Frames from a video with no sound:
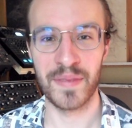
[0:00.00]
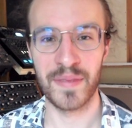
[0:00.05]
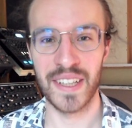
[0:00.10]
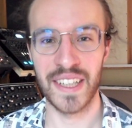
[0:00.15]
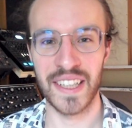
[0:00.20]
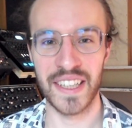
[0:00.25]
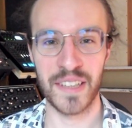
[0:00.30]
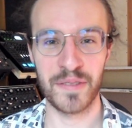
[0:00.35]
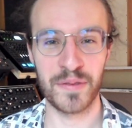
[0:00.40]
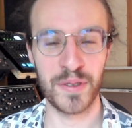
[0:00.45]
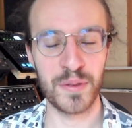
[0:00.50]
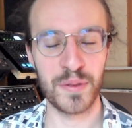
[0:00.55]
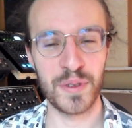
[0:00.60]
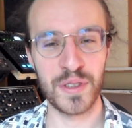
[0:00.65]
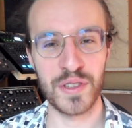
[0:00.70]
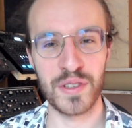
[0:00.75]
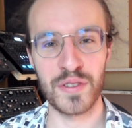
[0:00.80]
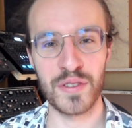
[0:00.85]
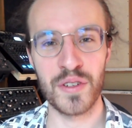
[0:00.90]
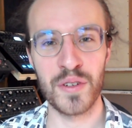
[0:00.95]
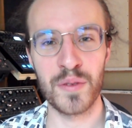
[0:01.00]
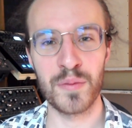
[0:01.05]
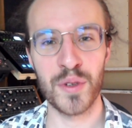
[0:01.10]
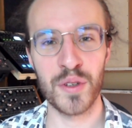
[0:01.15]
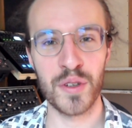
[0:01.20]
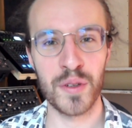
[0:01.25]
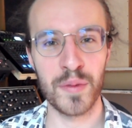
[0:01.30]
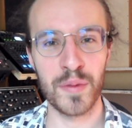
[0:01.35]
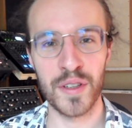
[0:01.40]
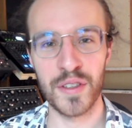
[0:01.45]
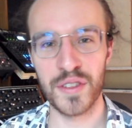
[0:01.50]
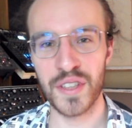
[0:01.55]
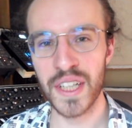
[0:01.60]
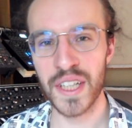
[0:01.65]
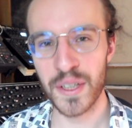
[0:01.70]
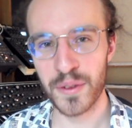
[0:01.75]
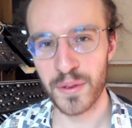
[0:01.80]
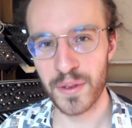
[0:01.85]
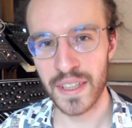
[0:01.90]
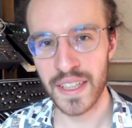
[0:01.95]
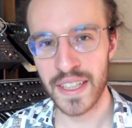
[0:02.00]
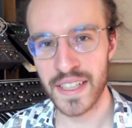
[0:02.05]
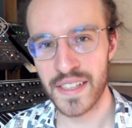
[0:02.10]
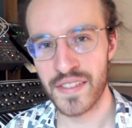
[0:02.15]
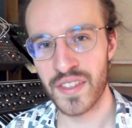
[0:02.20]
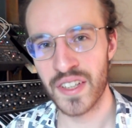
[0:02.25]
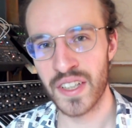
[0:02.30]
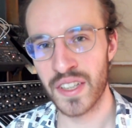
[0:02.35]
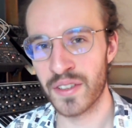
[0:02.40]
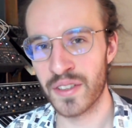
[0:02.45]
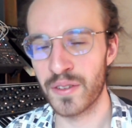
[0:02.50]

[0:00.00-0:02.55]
Like if you want to know more about equalizing